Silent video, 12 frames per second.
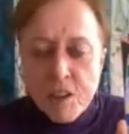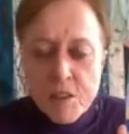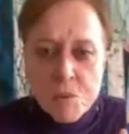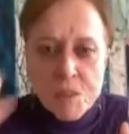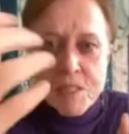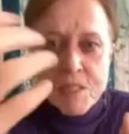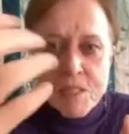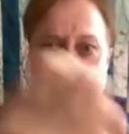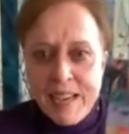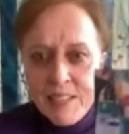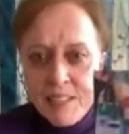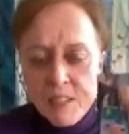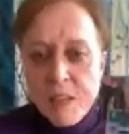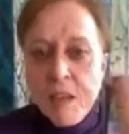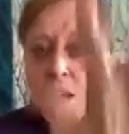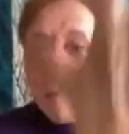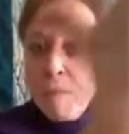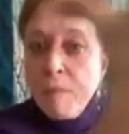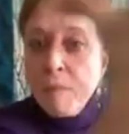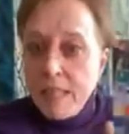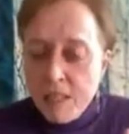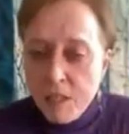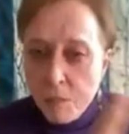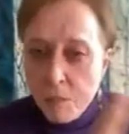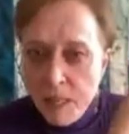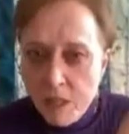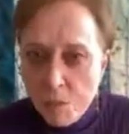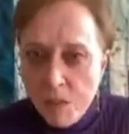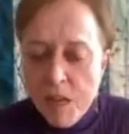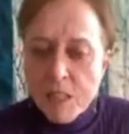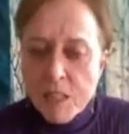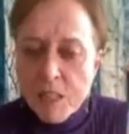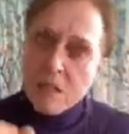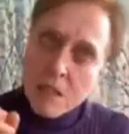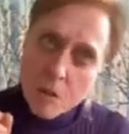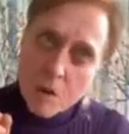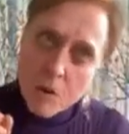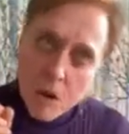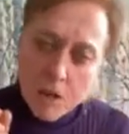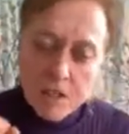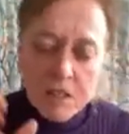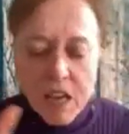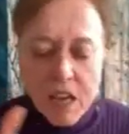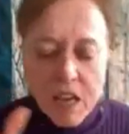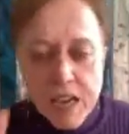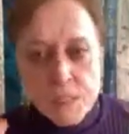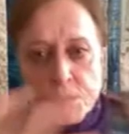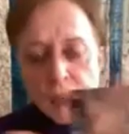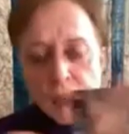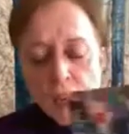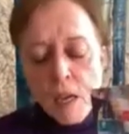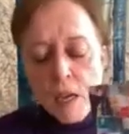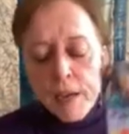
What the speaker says: Other ones I had to make into bigger blocks because they were not size, but